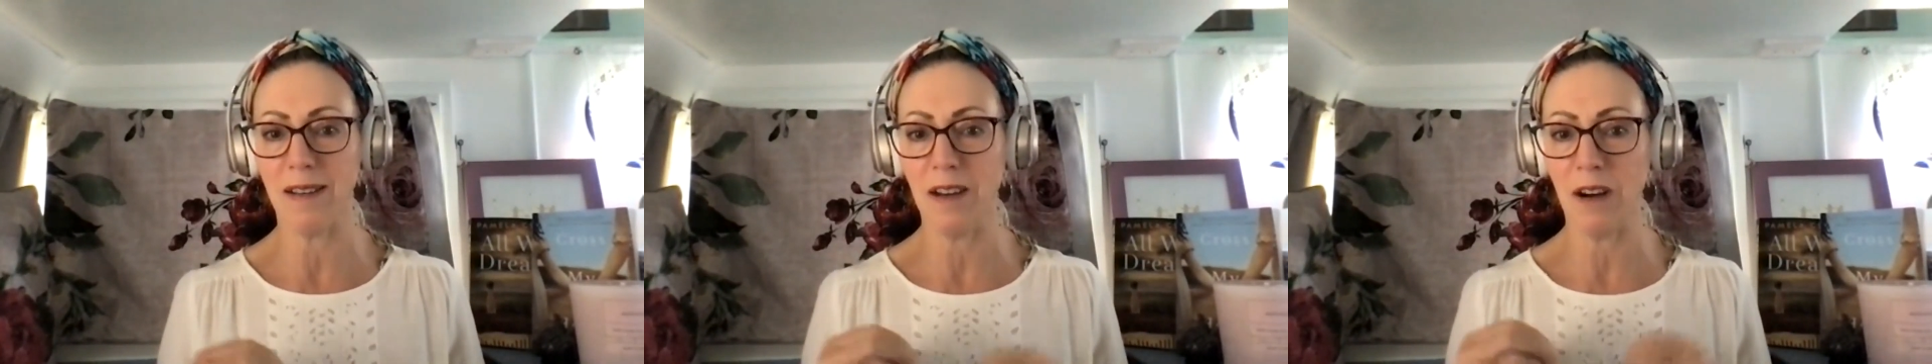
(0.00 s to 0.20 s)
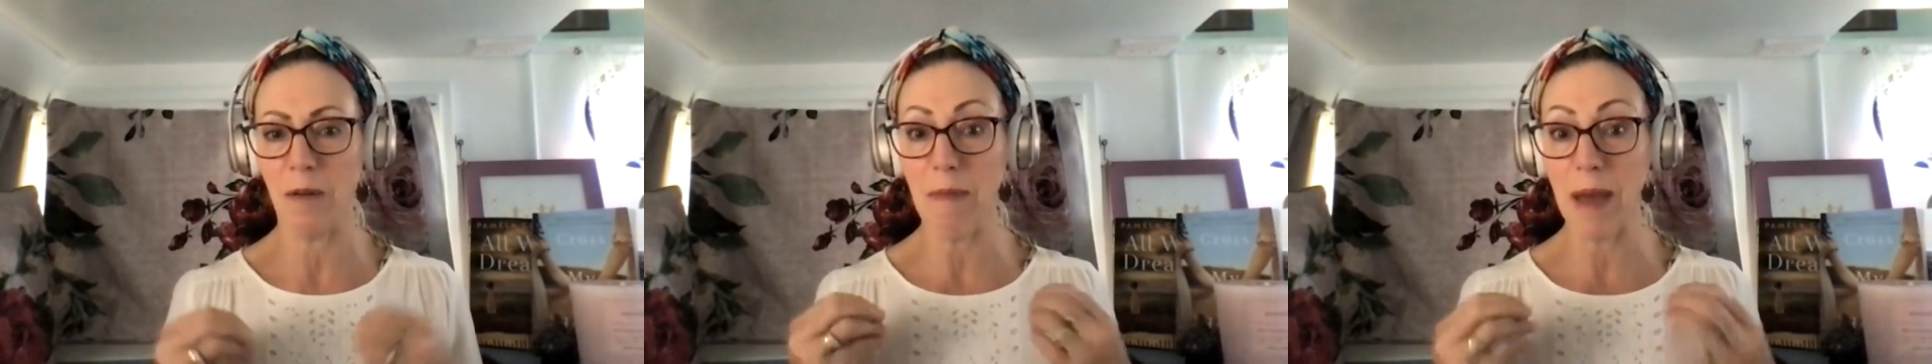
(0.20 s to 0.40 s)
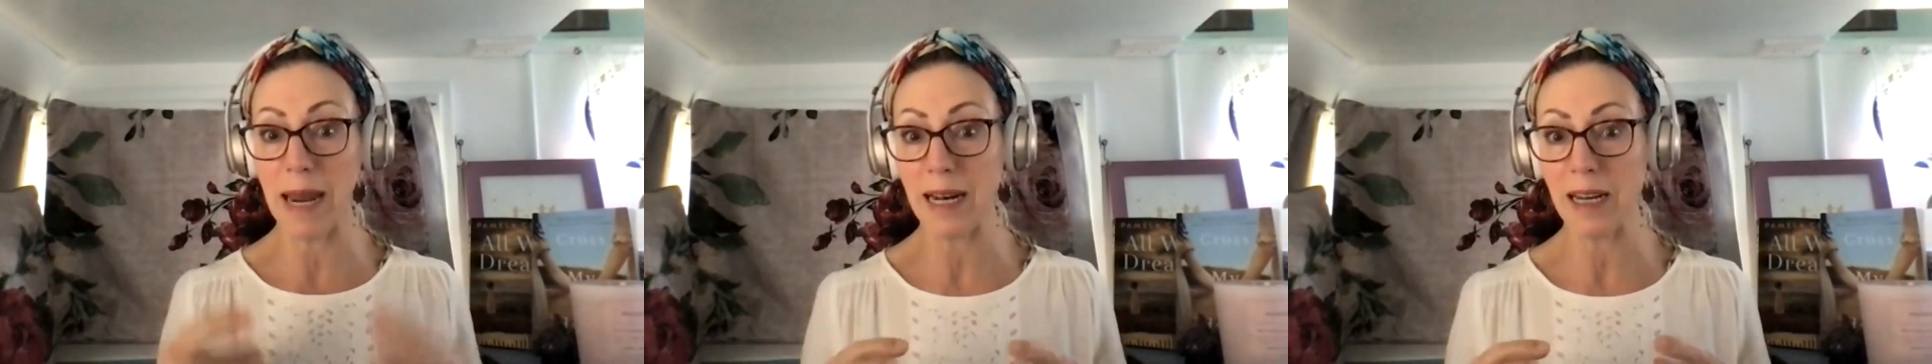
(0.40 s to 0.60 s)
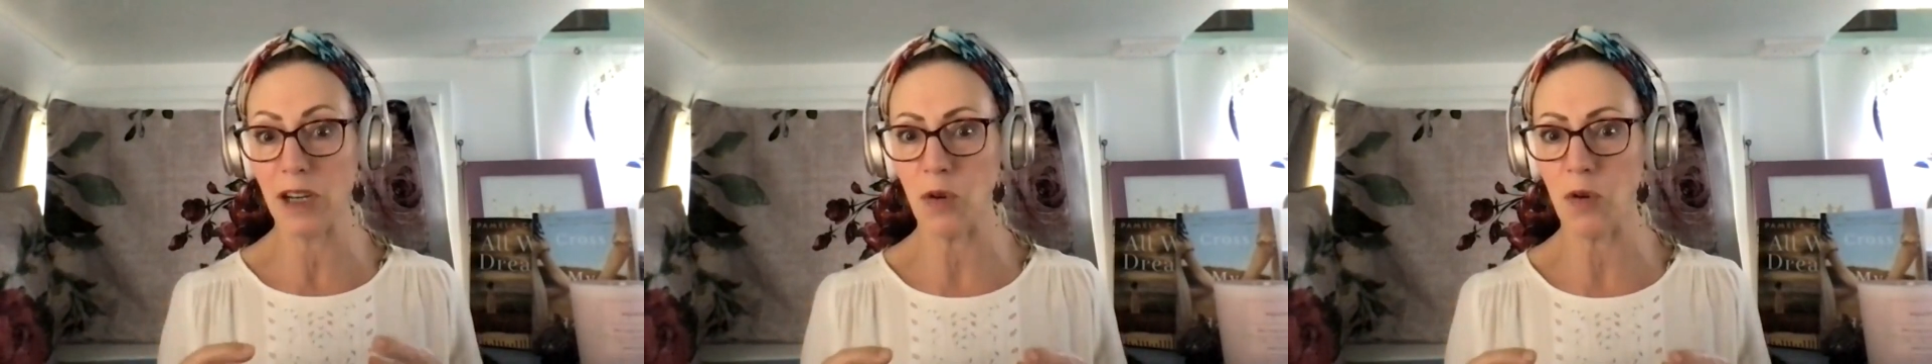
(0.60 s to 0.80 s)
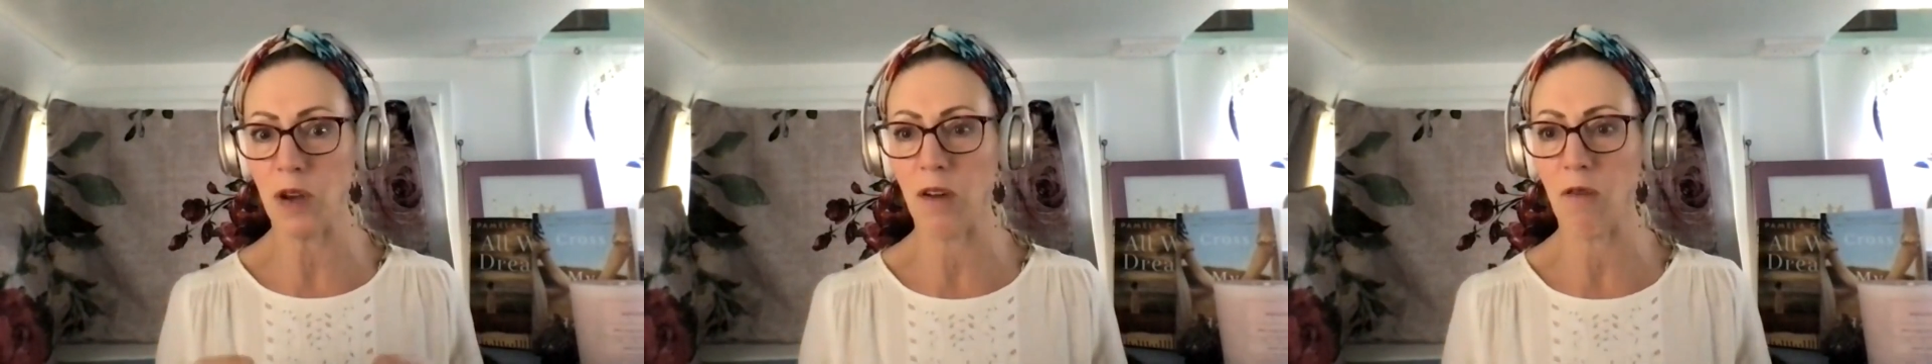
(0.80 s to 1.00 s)
you know, mainly
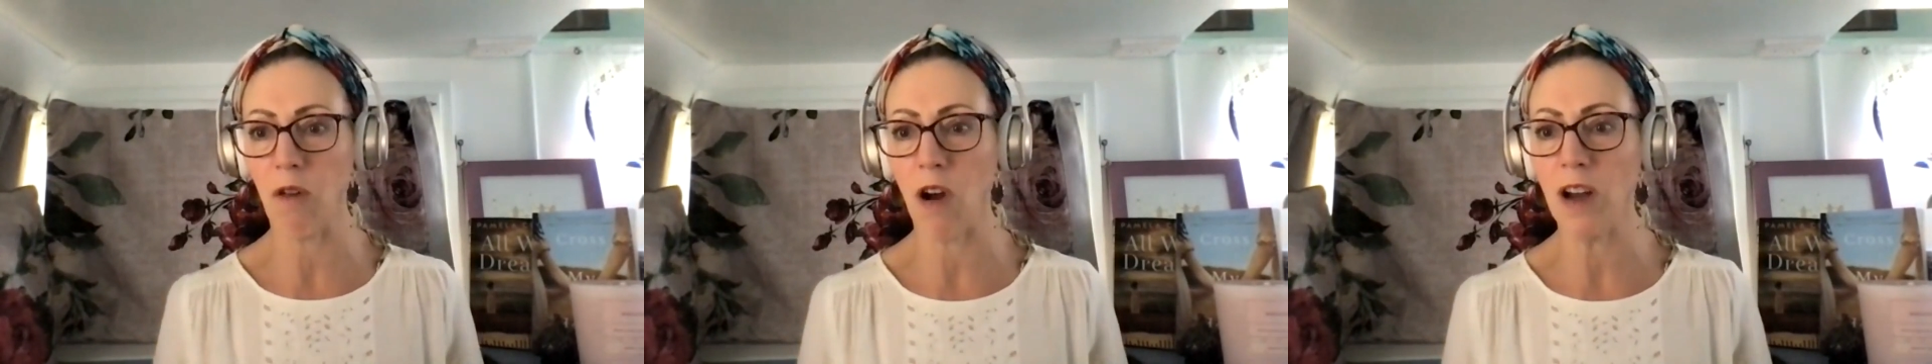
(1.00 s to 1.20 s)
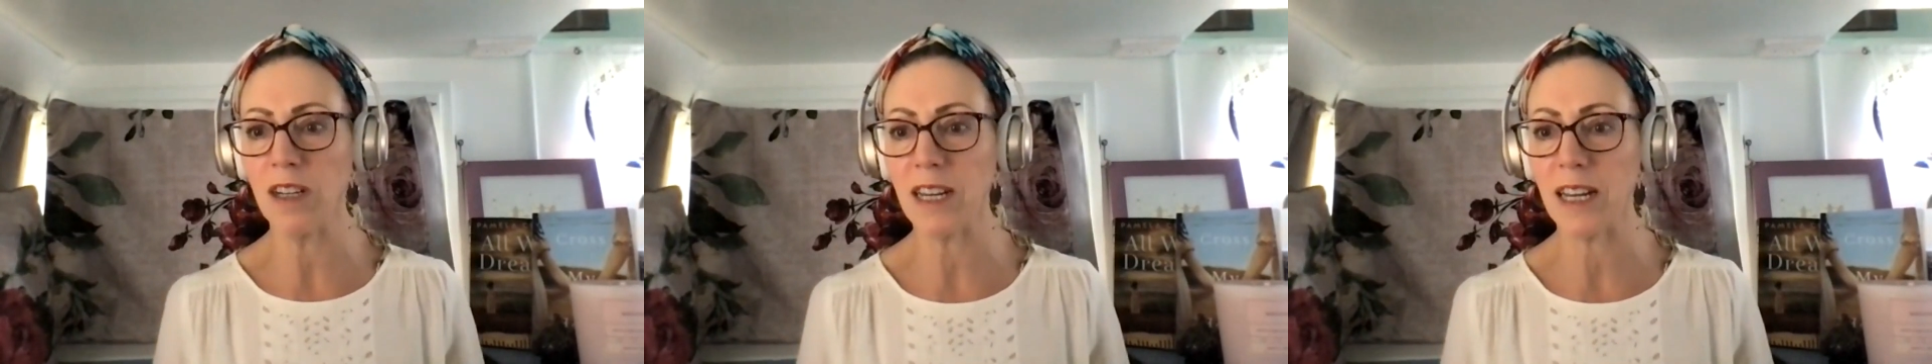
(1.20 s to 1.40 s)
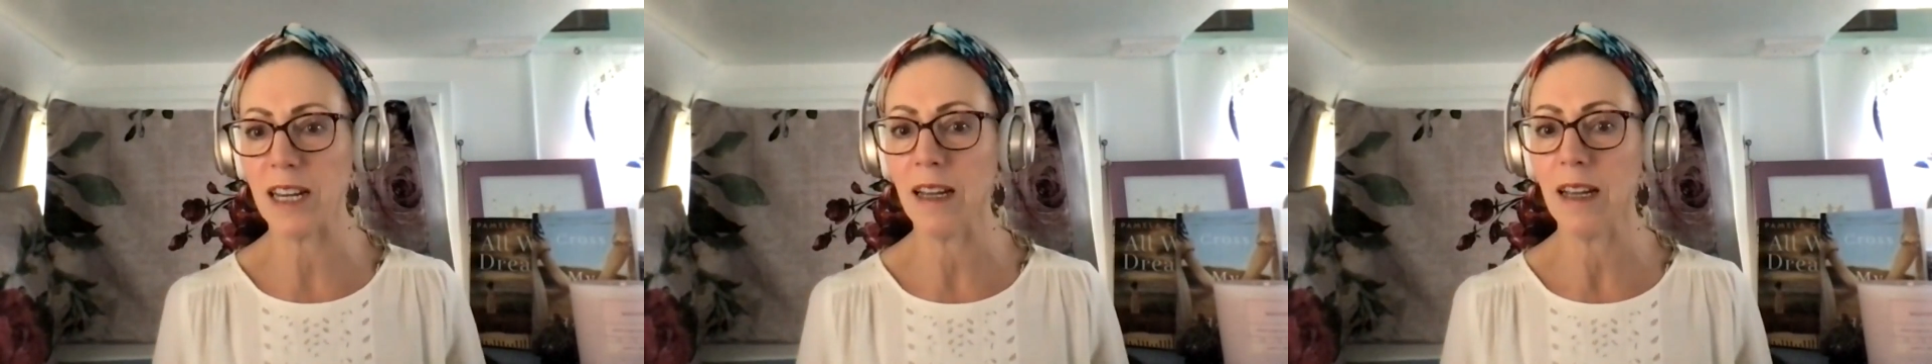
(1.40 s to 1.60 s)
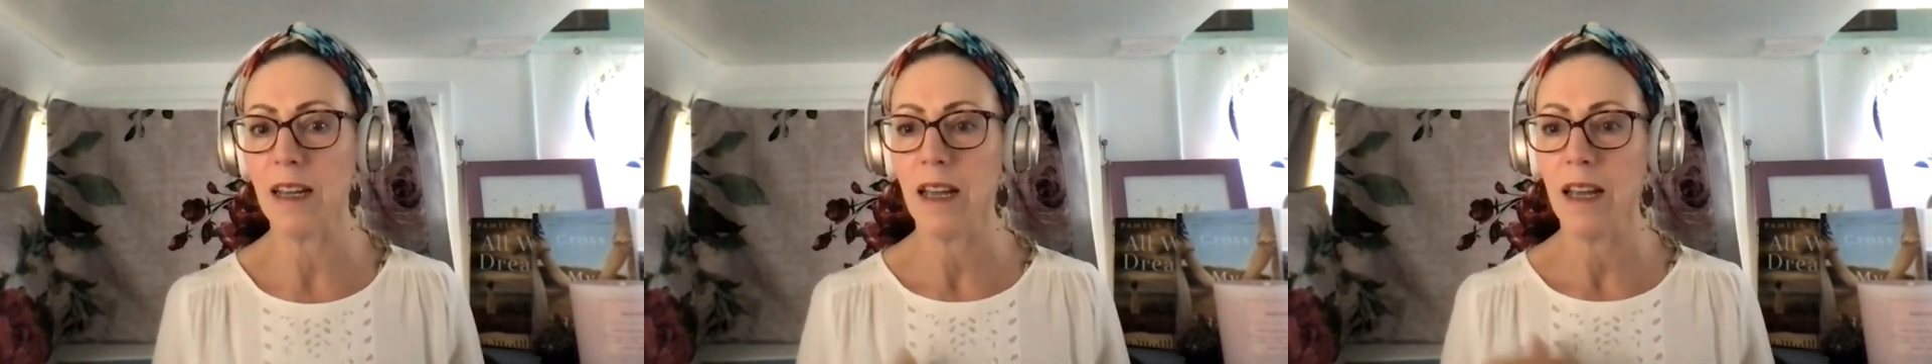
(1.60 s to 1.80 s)
talking writing,